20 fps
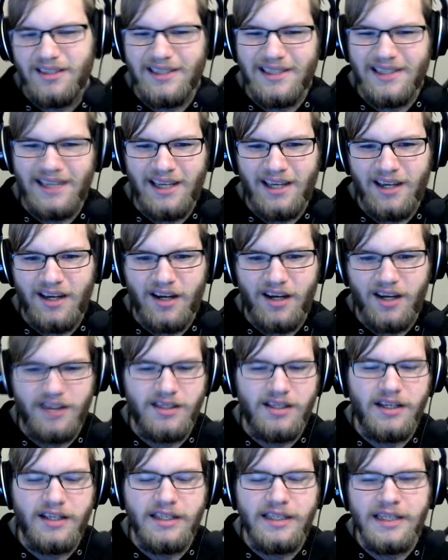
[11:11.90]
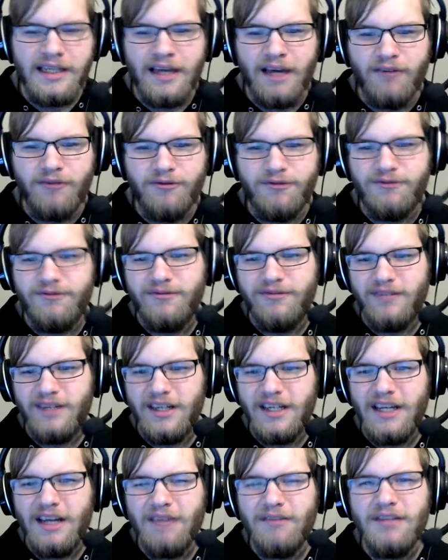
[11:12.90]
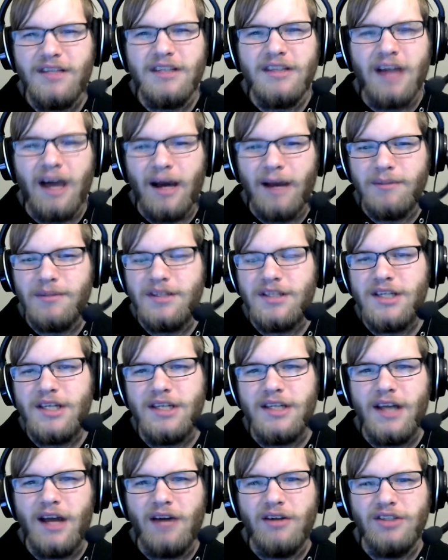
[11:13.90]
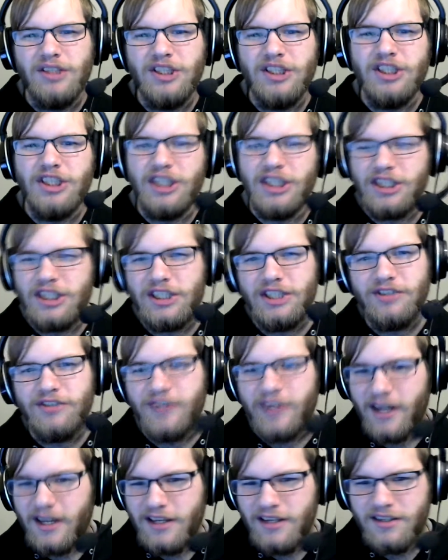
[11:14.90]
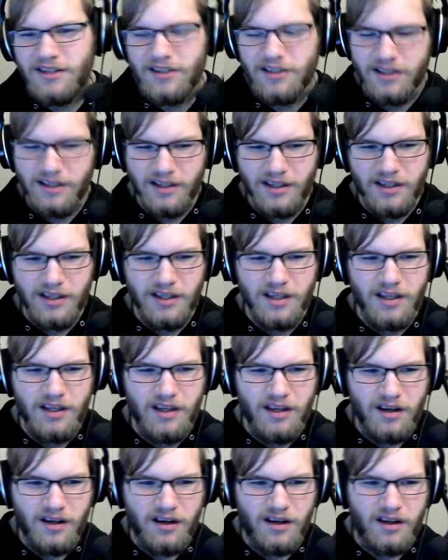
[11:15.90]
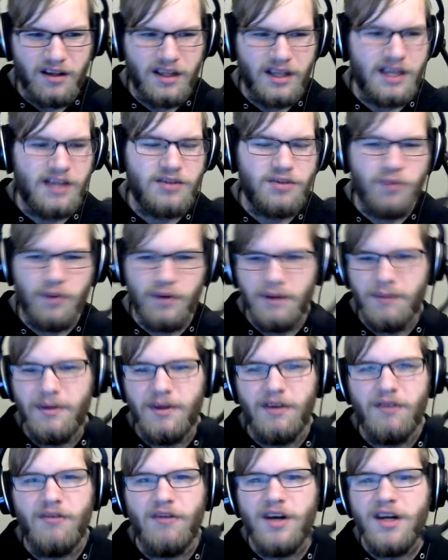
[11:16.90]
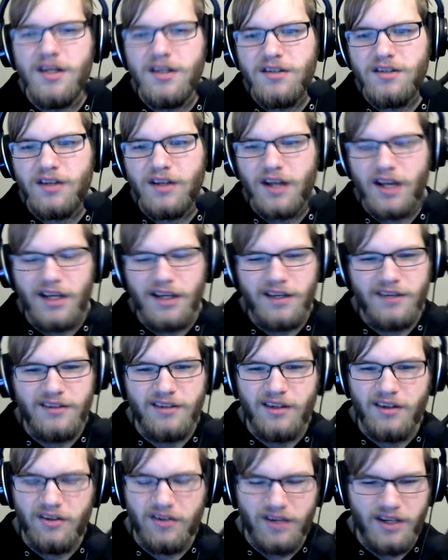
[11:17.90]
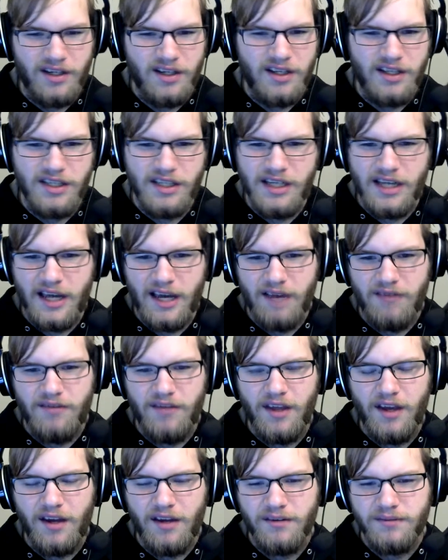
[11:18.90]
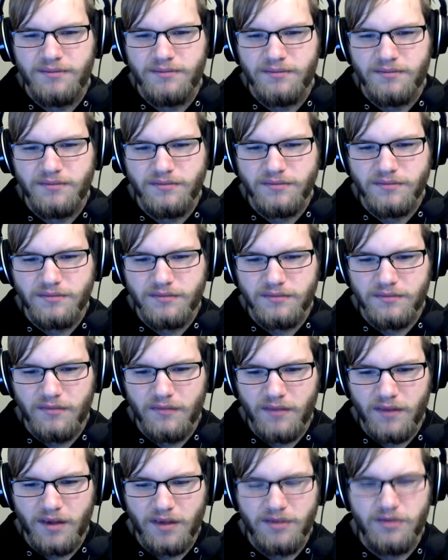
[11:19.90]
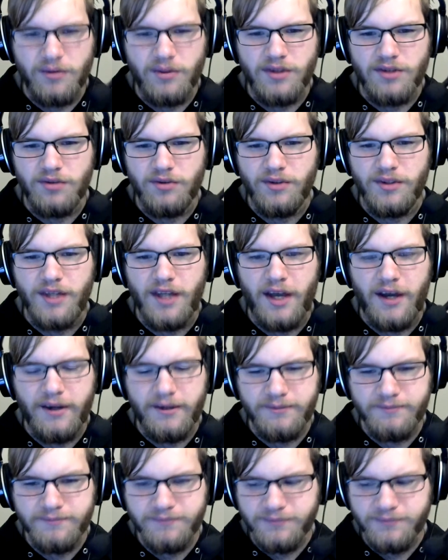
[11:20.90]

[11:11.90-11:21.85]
And I didn't have the time to sit down just to race, like a 20-minute race. Like, I didn't have that, so I sold that.